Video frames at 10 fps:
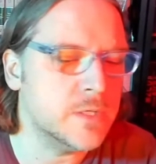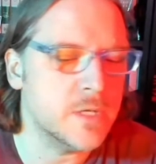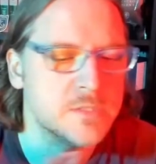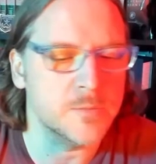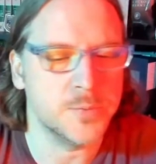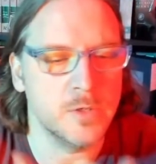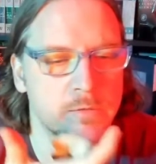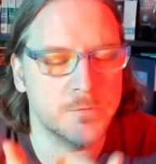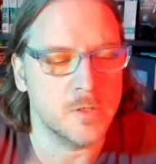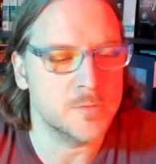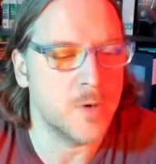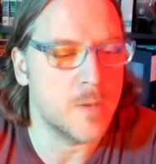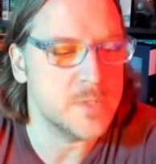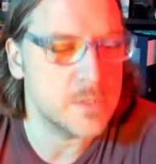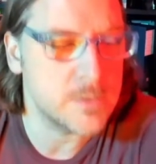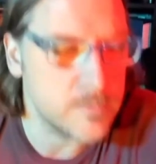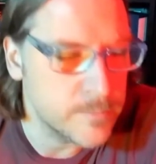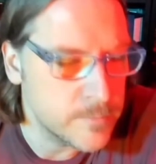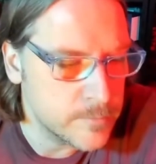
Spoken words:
it doesn't prove the first proposition.